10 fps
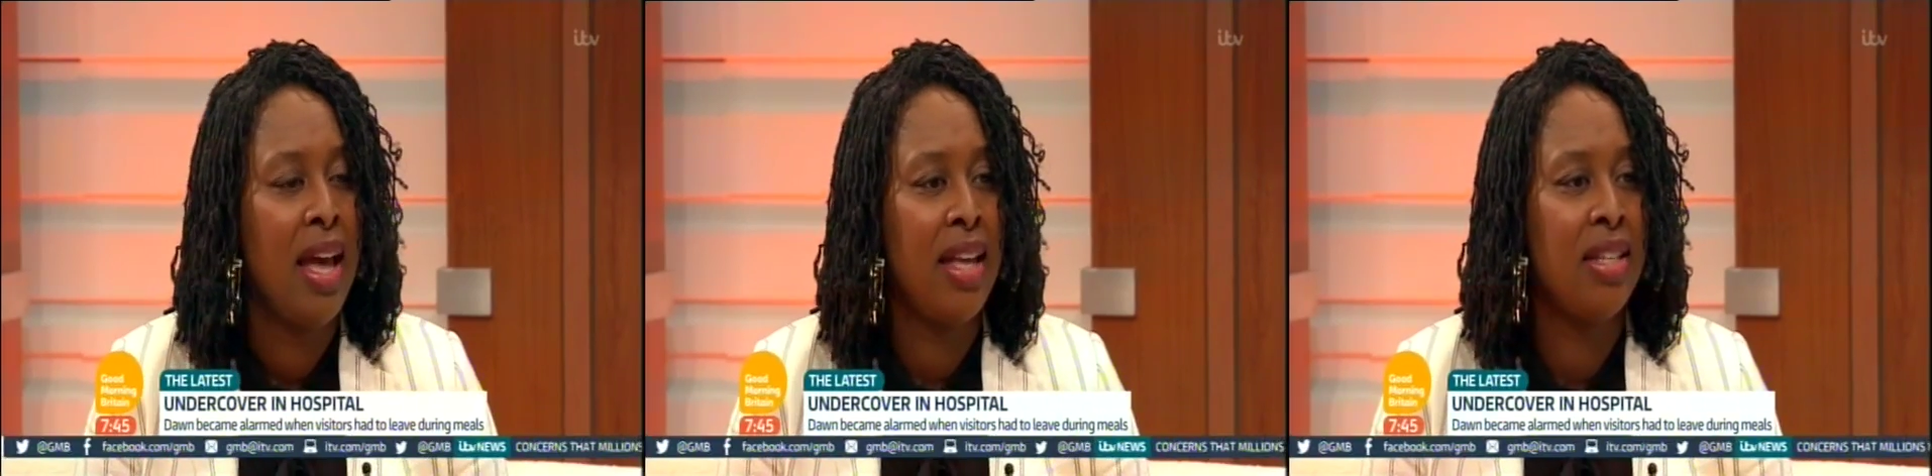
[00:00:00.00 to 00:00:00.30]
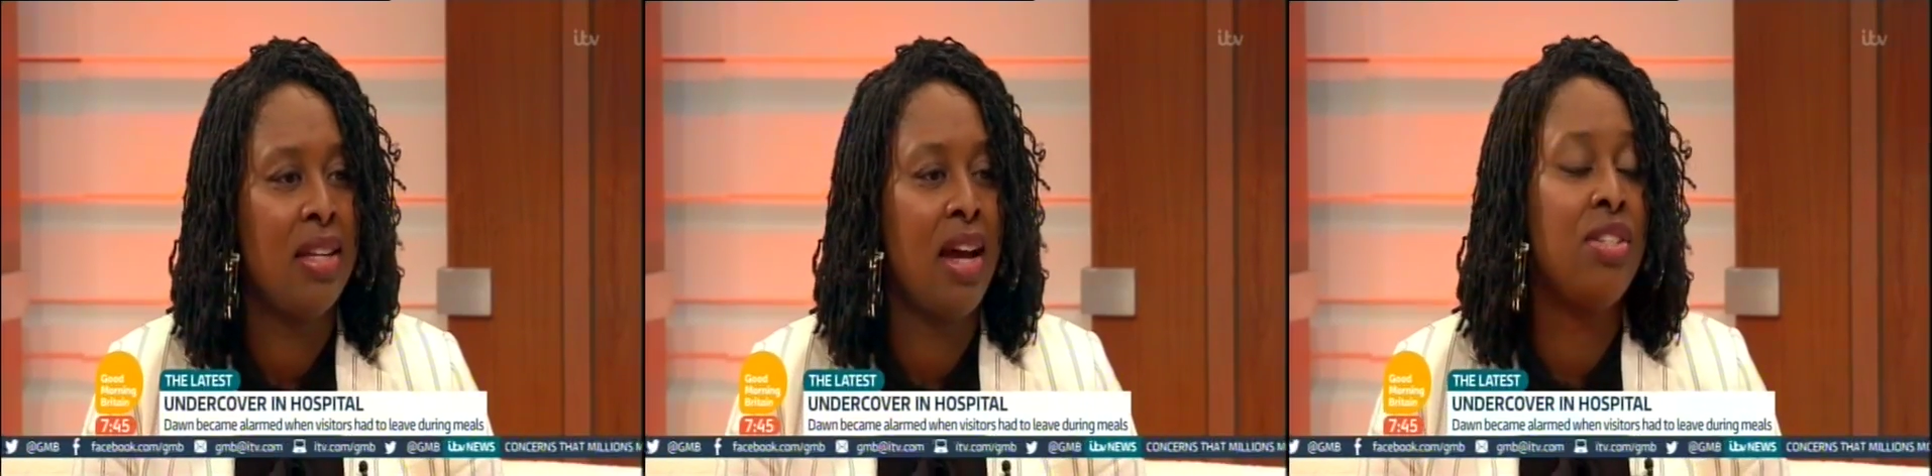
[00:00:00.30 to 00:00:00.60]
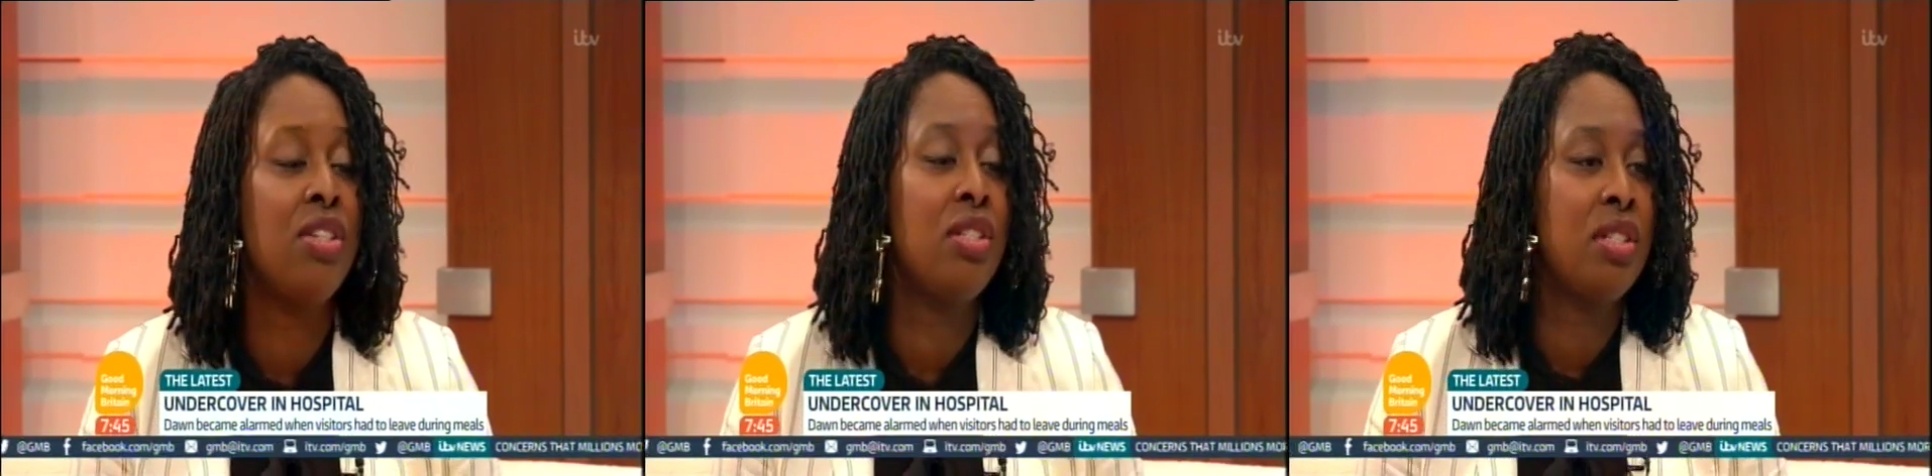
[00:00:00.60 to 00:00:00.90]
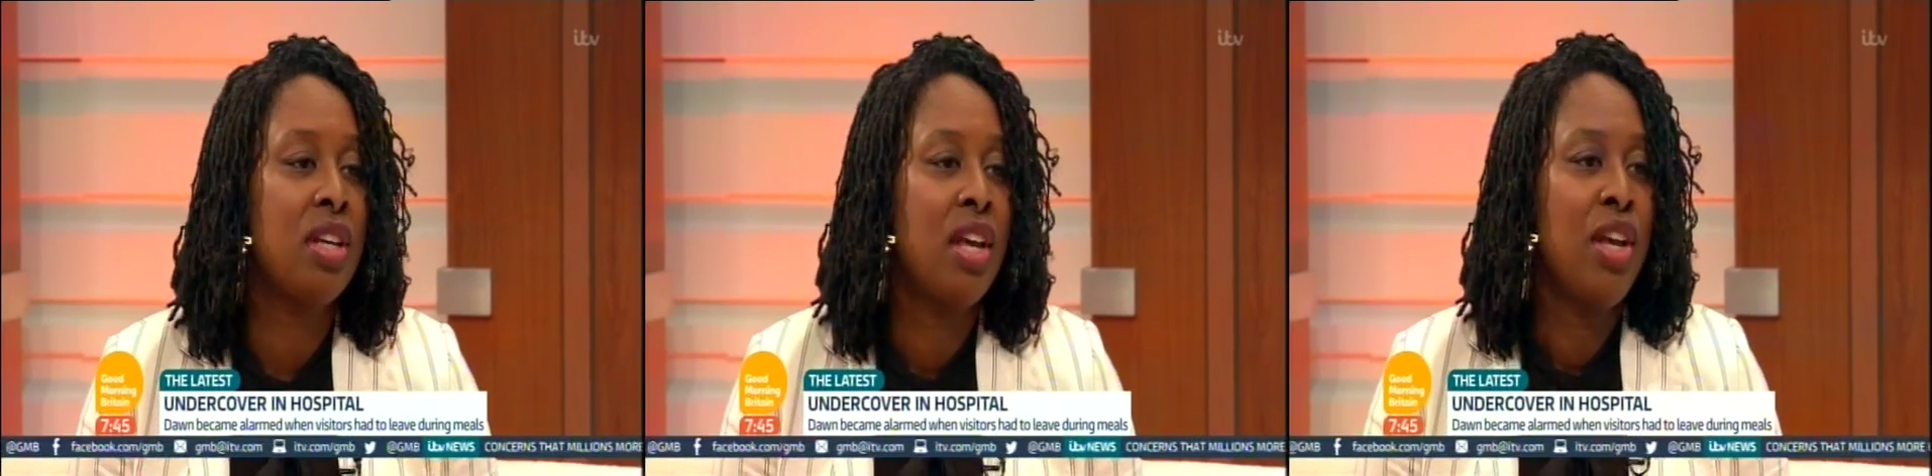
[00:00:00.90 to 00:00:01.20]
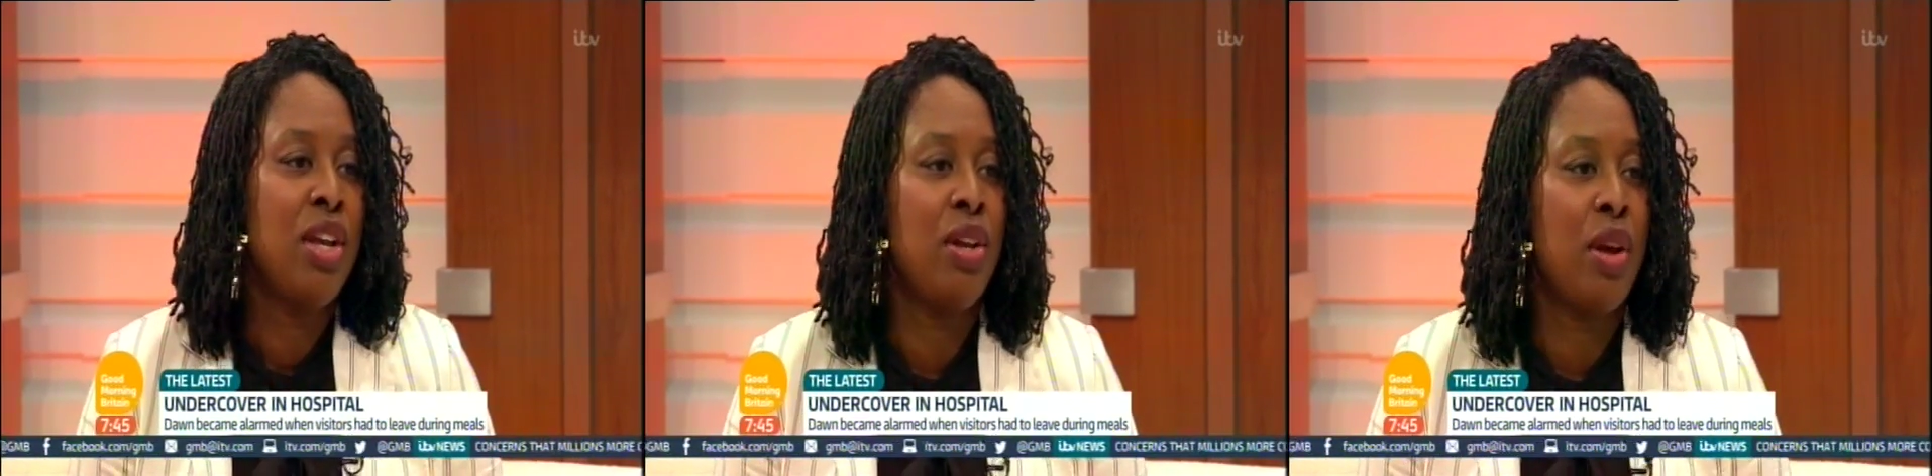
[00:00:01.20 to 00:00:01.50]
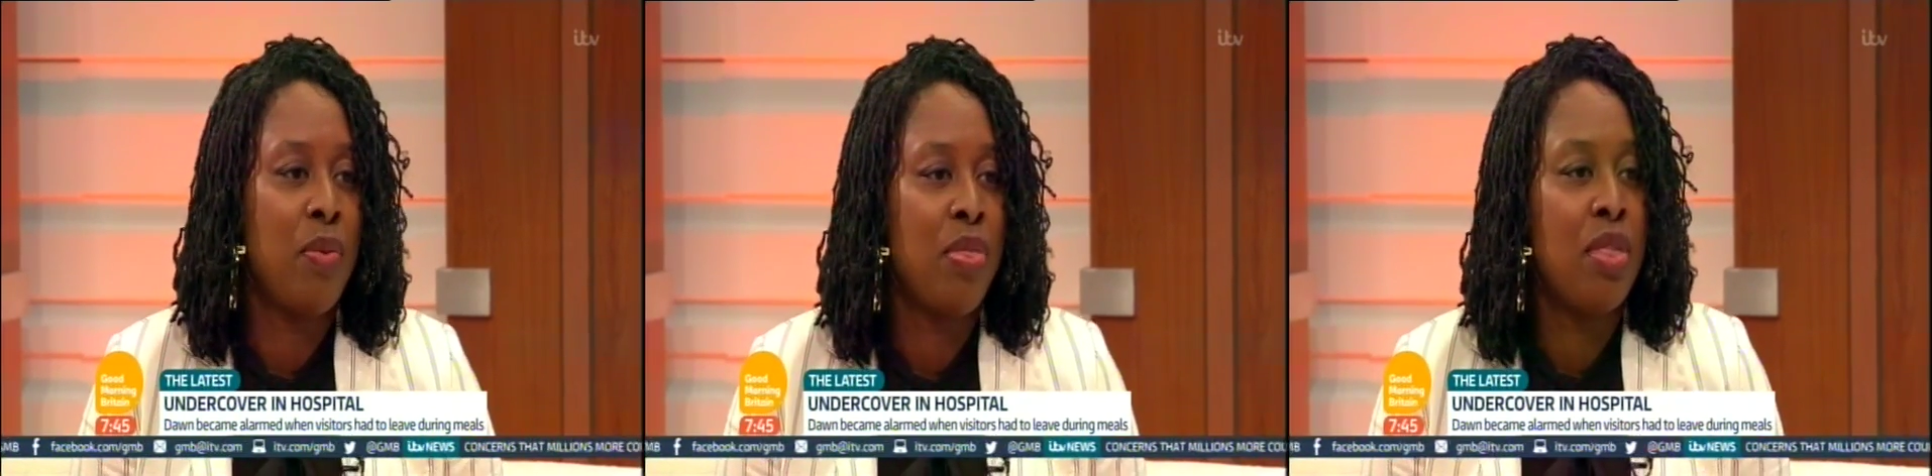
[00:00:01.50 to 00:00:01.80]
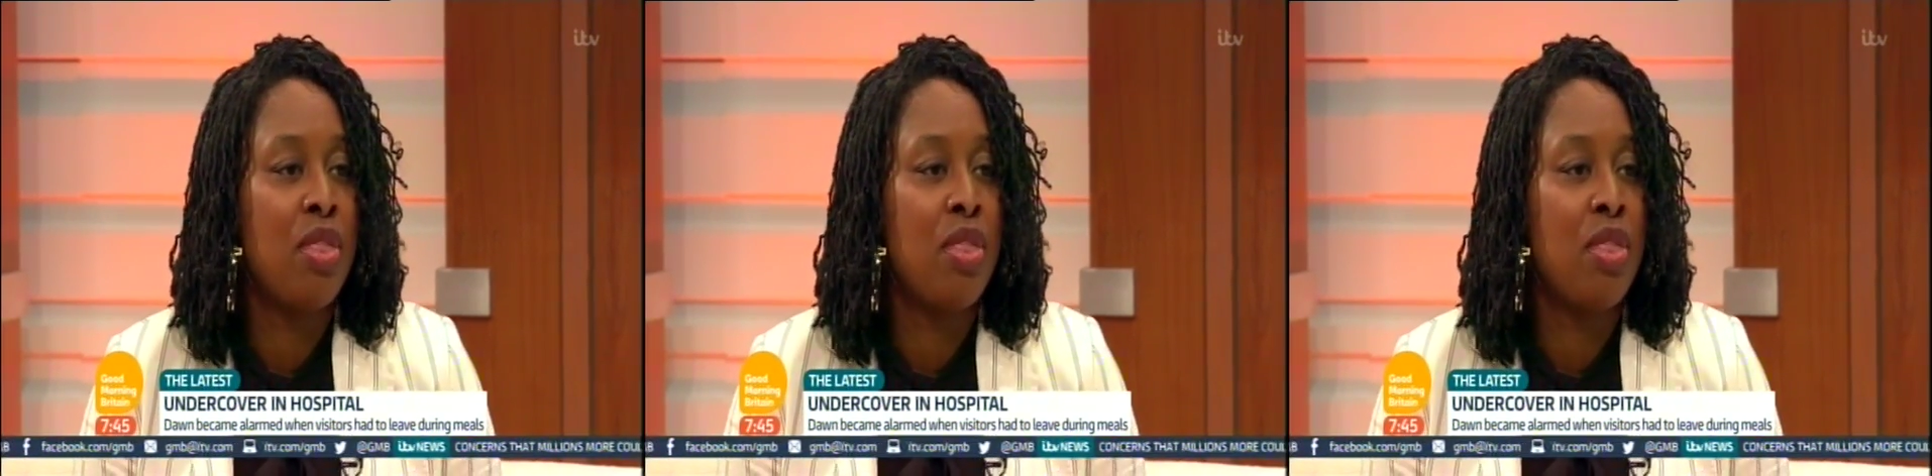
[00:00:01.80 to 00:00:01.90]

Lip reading: And I just, you know,